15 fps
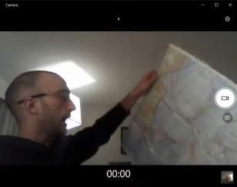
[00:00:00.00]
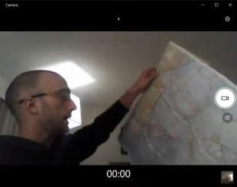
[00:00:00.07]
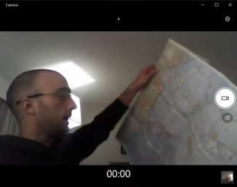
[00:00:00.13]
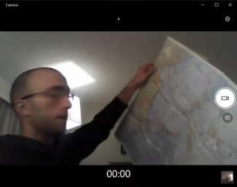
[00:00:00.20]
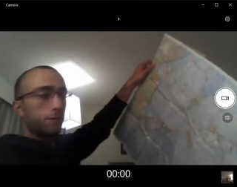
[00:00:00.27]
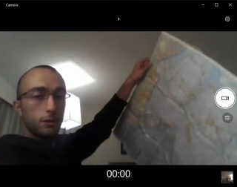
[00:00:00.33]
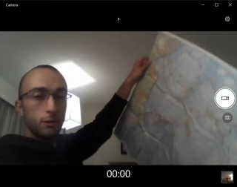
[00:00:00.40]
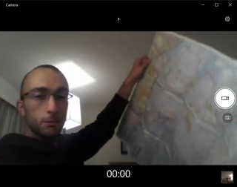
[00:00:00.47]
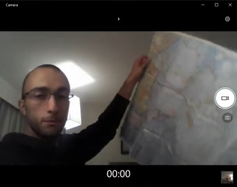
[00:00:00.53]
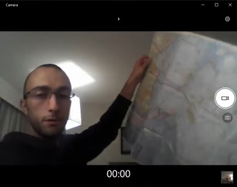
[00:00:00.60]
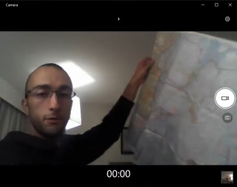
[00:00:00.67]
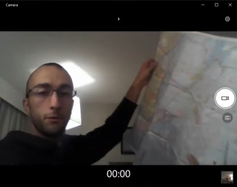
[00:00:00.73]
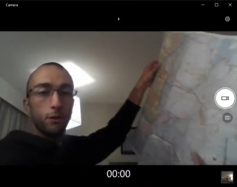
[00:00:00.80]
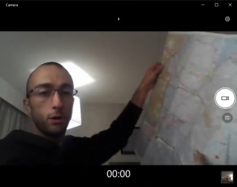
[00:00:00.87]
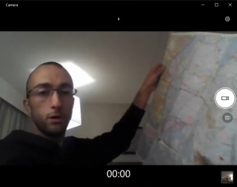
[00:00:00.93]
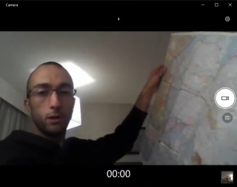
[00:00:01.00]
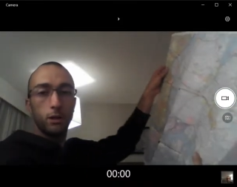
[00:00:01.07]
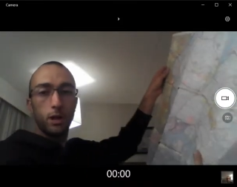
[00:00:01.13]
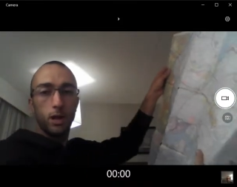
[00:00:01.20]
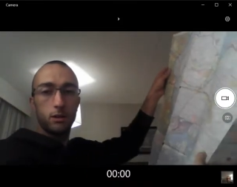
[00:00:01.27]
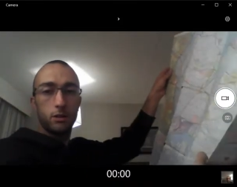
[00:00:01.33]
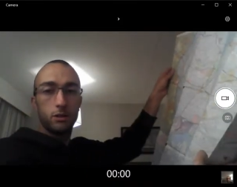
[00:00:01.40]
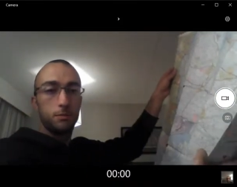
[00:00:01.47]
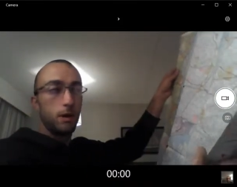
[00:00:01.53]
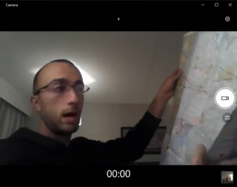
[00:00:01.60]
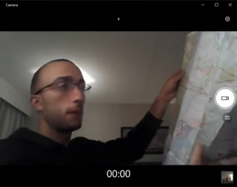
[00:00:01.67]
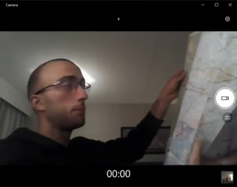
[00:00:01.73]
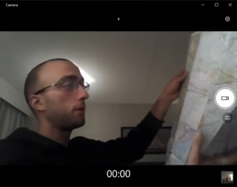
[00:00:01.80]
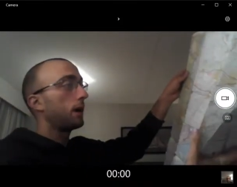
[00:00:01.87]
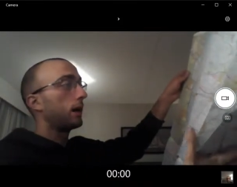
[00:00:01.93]
never, before looking at this
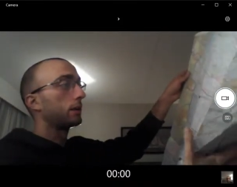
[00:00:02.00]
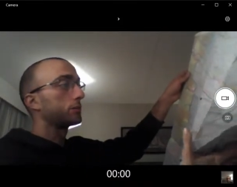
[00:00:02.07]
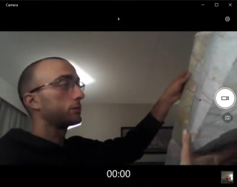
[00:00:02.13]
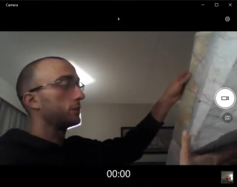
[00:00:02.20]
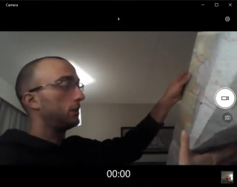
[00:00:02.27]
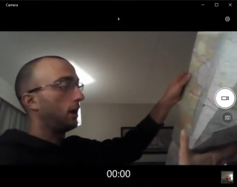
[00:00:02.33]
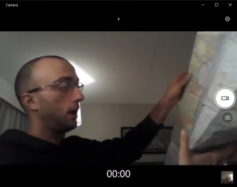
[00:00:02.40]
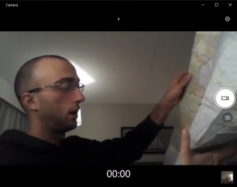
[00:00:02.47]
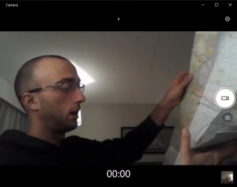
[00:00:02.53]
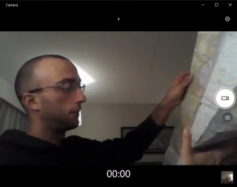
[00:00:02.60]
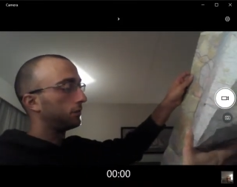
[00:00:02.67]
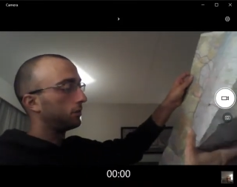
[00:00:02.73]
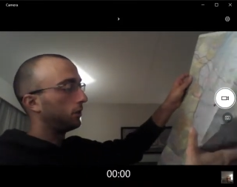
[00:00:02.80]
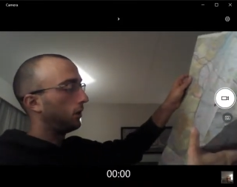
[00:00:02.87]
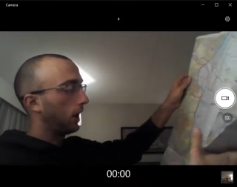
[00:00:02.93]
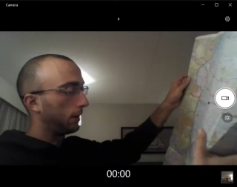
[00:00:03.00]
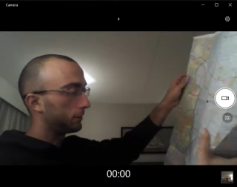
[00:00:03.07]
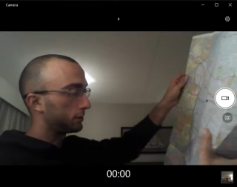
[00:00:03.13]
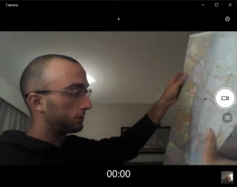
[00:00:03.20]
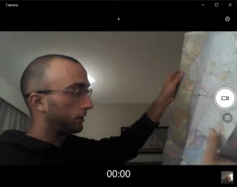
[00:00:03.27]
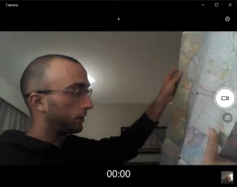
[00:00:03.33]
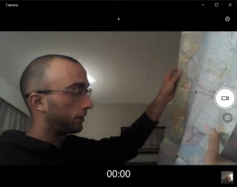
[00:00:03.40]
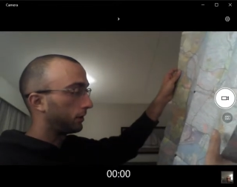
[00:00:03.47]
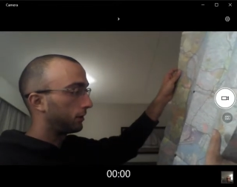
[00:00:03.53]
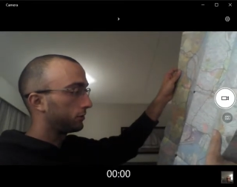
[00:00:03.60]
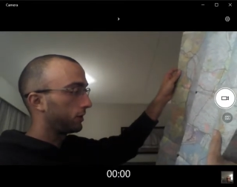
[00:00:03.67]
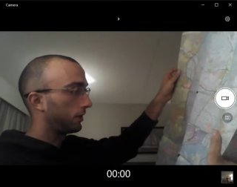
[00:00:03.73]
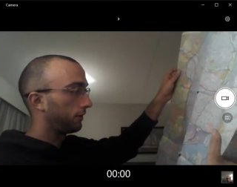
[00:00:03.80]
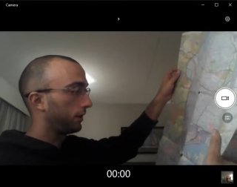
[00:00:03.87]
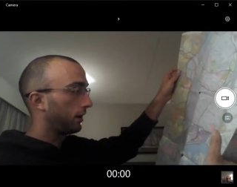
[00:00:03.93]
map, honestly, I never knew how much bigger
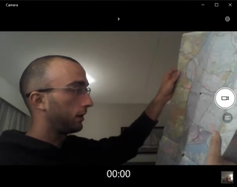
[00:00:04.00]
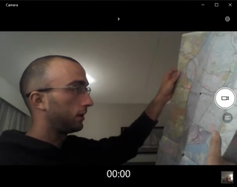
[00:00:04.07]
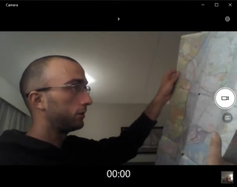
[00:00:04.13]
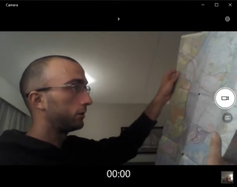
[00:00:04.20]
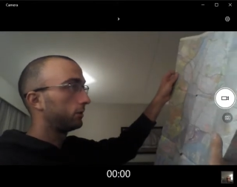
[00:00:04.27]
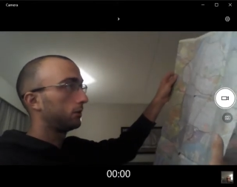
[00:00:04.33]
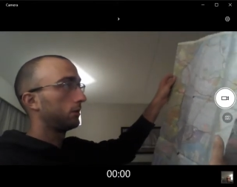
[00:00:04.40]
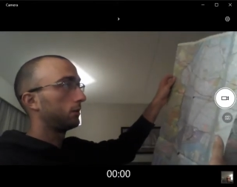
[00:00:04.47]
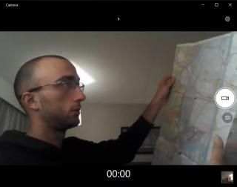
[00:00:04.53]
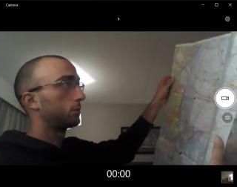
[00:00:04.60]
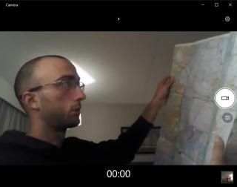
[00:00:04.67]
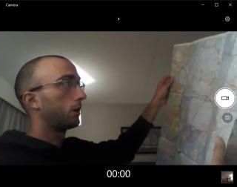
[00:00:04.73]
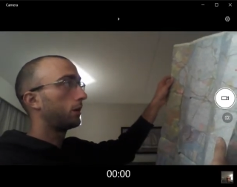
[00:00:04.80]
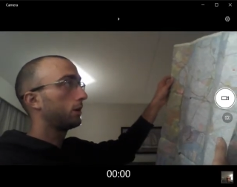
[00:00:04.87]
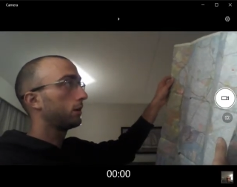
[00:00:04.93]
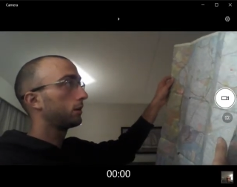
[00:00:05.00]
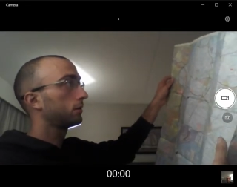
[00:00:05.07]
JFK is than LaGuardia,